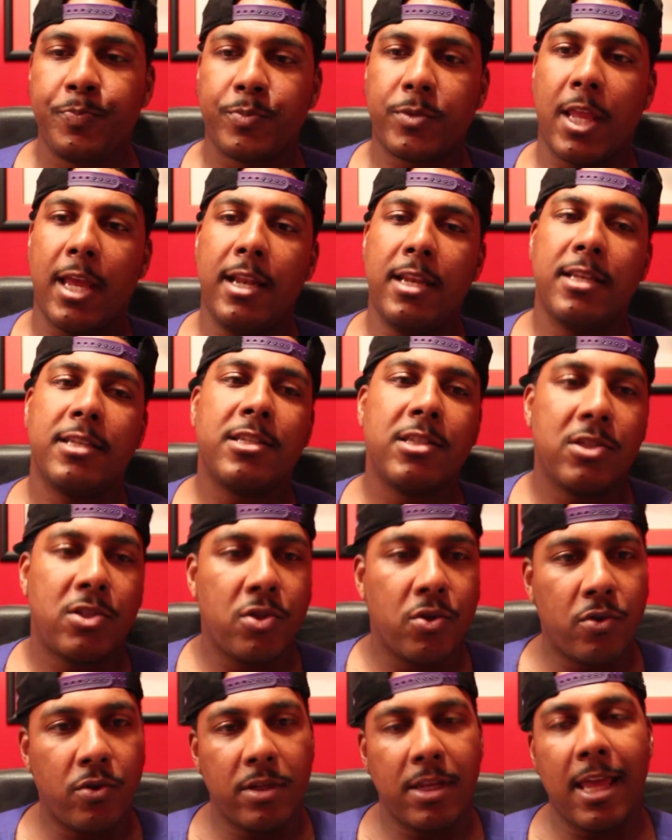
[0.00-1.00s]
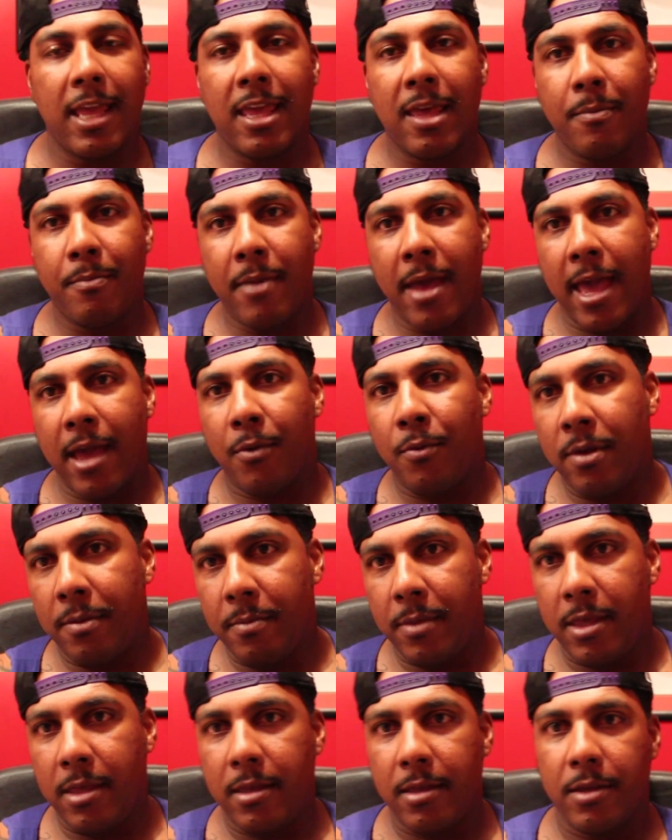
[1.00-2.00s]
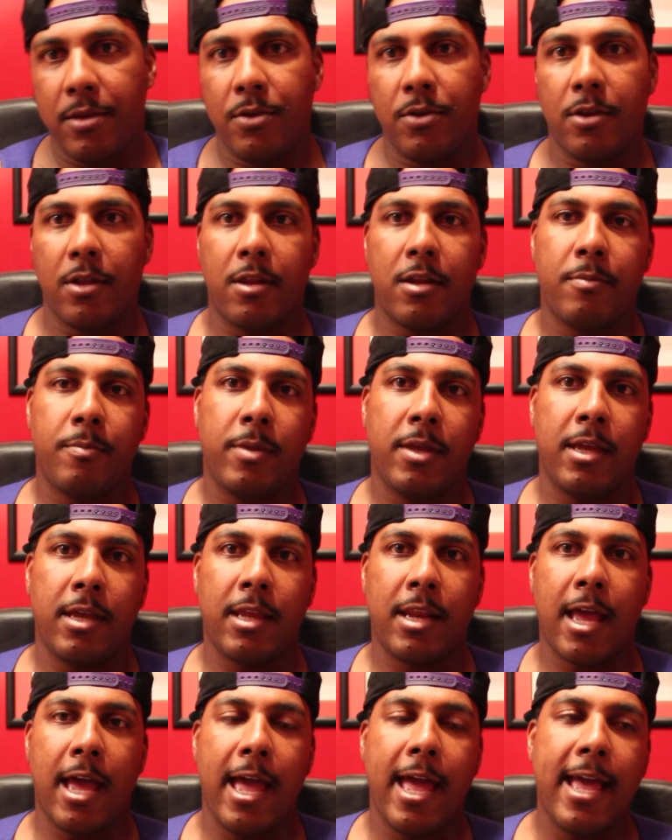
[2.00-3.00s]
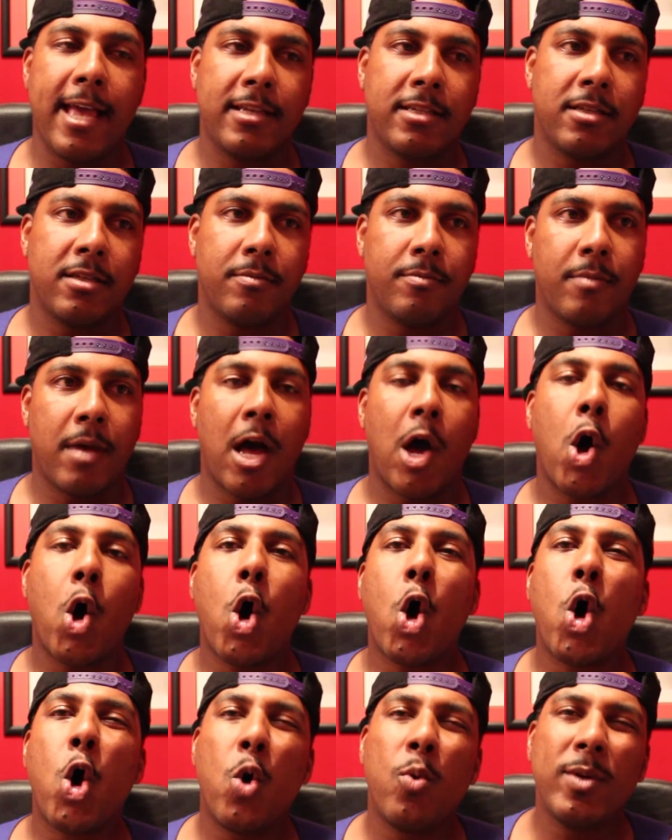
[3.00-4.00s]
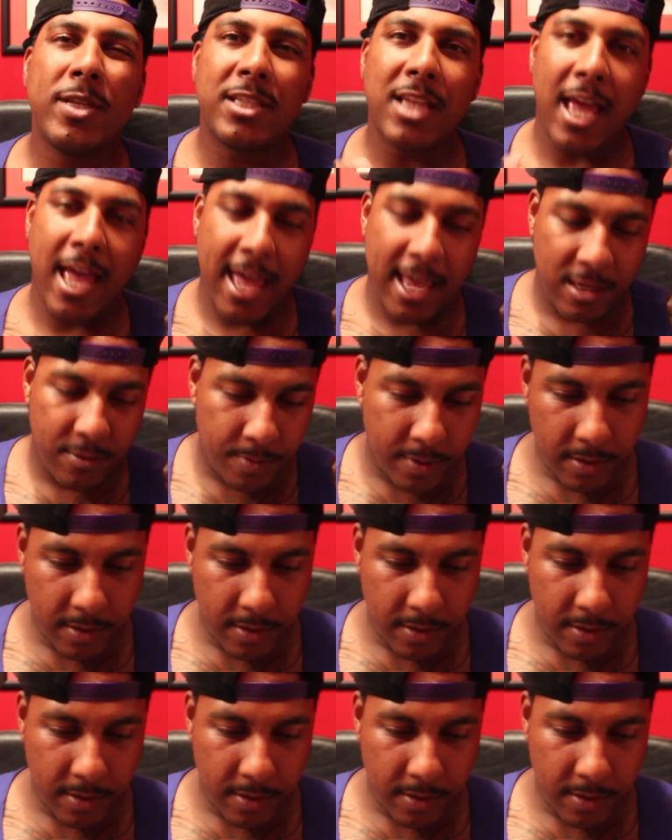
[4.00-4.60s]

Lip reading: They listen to it. They get back with me. You know what I mean? And I ask them. I always ask